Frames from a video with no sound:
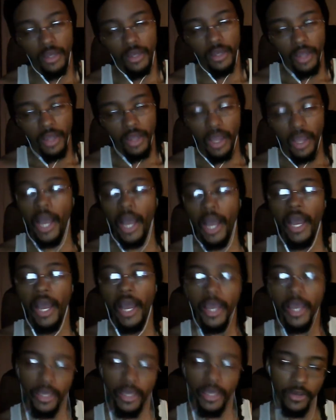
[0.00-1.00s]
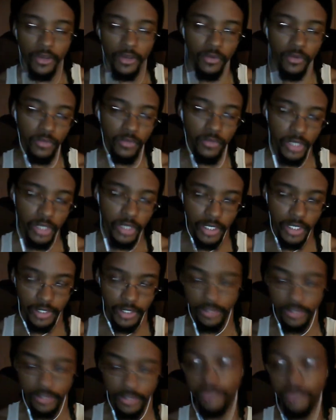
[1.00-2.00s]
I was
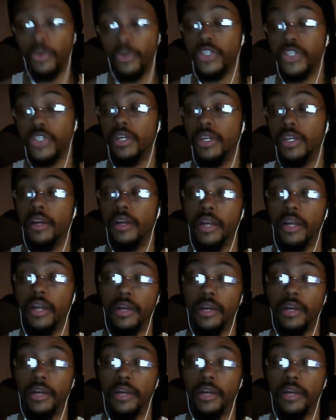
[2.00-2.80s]
fortunate enough